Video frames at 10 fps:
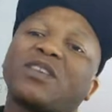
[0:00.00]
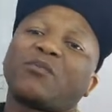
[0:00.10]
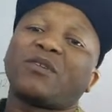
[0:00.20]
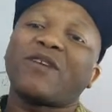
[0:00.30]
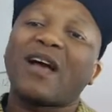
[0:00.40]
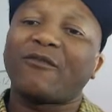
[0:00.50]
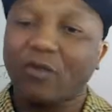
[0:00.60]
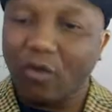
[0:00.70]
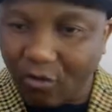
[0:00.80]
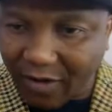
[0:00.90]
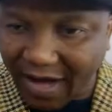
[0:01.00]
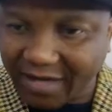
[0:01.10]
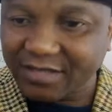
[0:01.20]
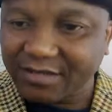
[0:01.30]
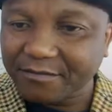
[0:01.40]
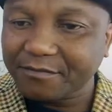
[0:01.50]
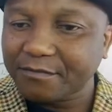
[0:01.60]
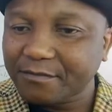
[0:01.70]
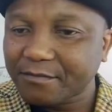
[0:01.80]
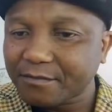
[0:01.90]
1 over 3.5. Correct.
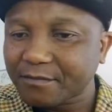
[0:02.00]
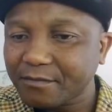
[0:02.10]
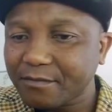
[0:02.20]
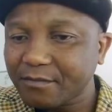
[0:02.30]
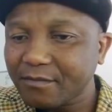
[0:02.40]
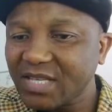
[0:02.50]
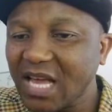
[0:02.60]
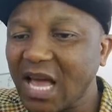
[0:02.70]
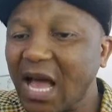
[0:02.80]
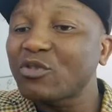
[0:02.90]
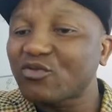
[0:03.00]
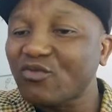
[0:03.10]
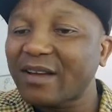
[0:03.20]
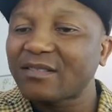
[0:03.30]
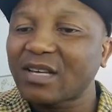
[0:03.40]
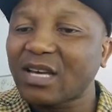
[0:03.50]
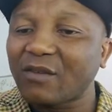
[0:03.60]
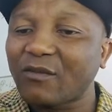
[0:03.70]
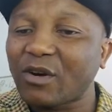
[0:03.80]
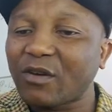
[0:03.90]
I was right.
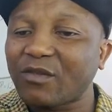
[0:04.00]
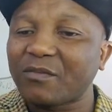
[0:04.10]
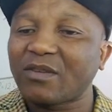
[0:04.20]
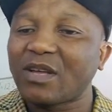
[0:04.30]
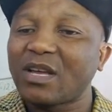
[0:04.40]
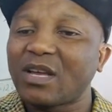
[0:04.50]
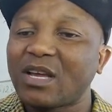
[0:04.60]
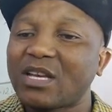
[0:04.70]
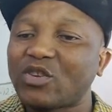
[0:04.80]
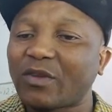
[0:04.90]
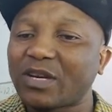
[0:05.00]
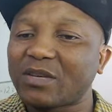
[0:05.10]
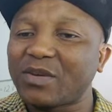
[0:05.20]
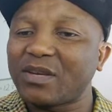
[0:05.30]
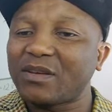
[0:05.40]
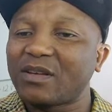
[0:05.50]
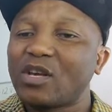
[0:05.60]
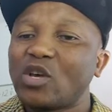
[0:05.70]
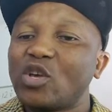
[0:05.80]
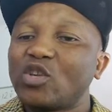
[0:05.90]
dq over dp.
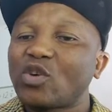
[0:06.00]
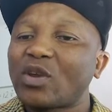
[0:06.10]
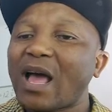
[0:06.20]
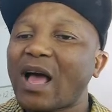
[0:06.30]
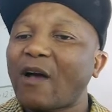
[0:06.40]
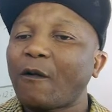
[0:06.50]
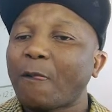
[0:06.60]
So now,